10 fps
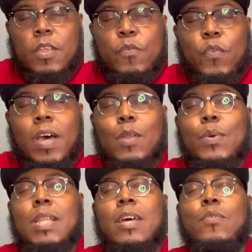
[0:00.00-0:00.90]
Father,
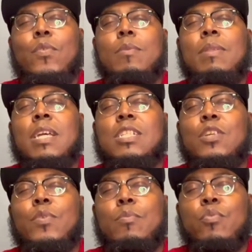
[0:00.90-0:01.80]
we love you. We bless
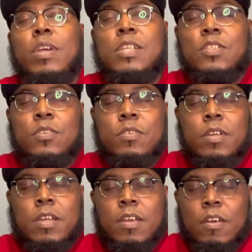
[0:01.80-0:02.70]
you. We praise
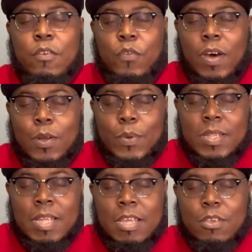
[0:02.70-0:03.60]
you. Father, we
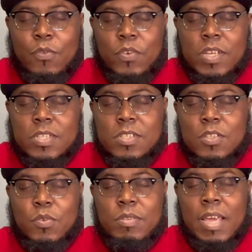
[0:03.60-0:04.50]
thank you for this
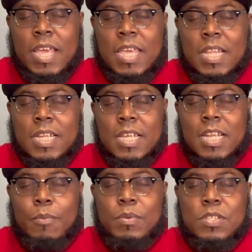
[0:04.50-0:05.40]
new day and
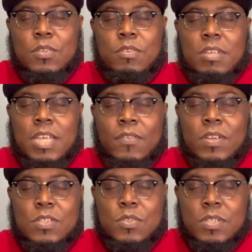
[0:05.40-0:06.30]
another opportunity you've
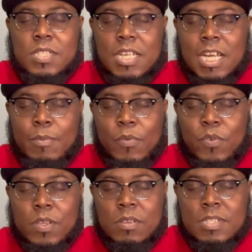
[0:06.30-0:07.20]
given unto us to come
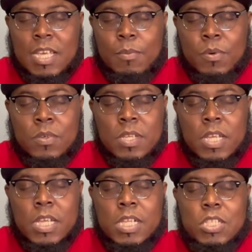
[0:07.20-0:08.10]
before your table,
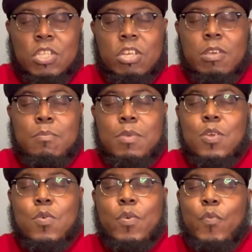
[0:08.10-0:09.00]
to
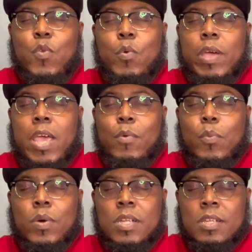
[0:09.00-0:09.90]
commune with you and
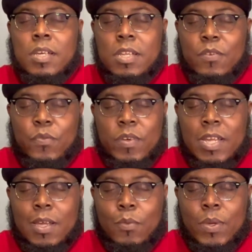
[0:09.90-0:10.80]
with one another. And for
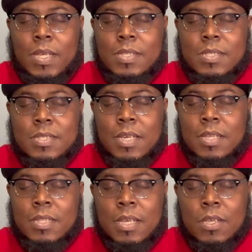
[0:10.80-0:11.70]
that, we
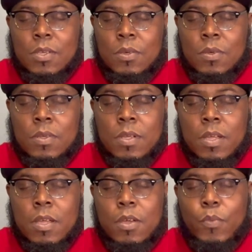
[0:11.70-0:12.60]
say thank you.
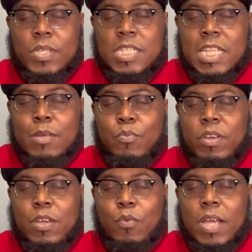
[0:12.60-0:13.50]
We take the
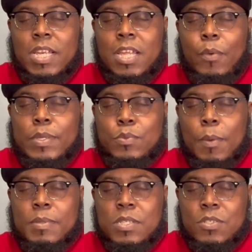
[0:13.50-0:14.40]
bread right now, which
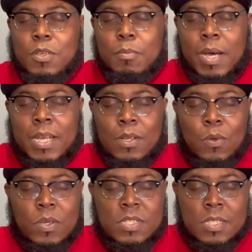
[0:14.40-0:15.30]
represents your body,
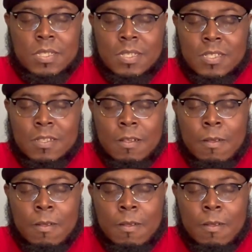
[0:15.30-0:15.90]
Lord Jesus.